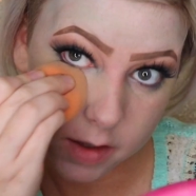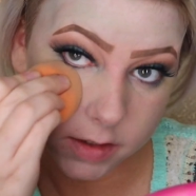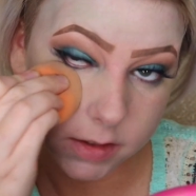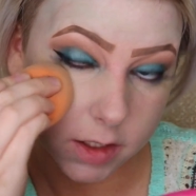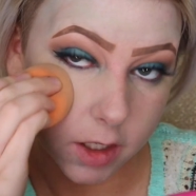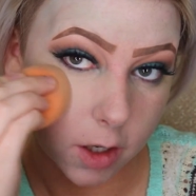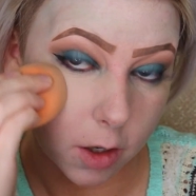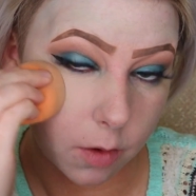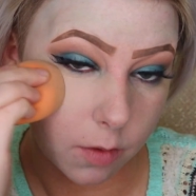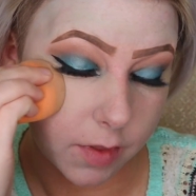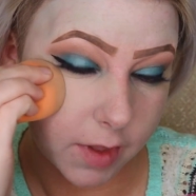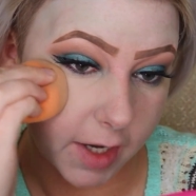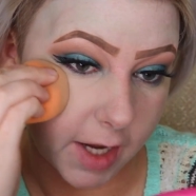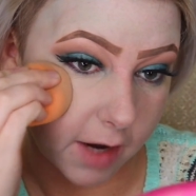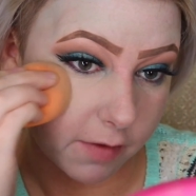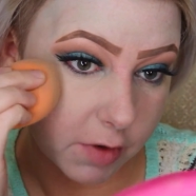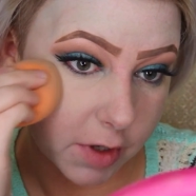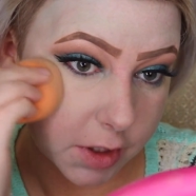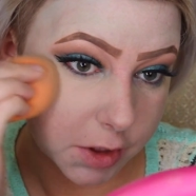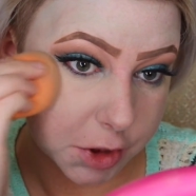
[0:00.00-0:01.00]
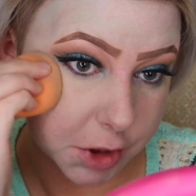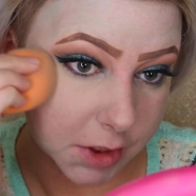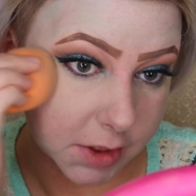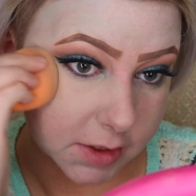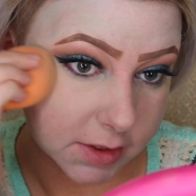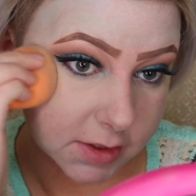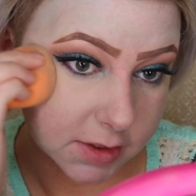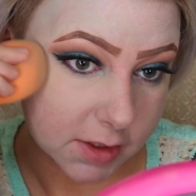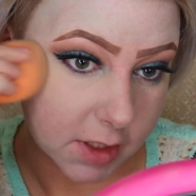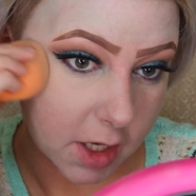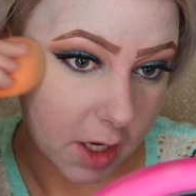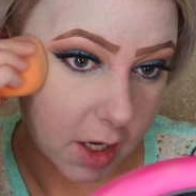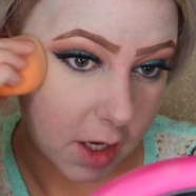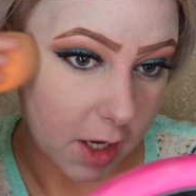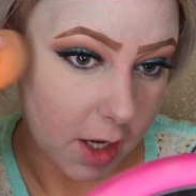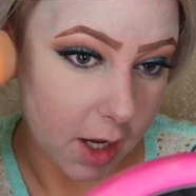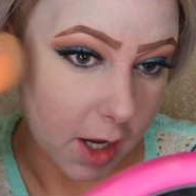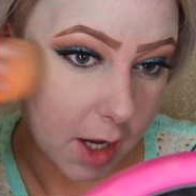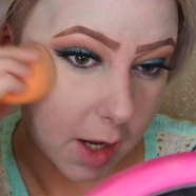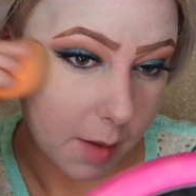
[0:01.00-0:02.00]
So the coverage is,
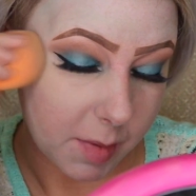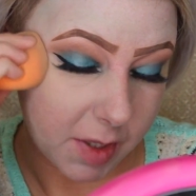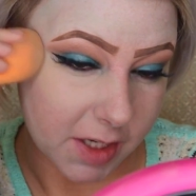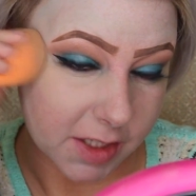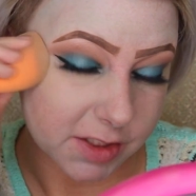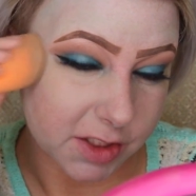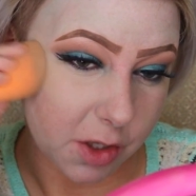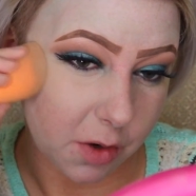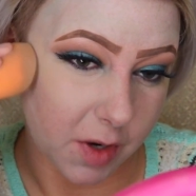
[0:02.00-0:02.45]
it's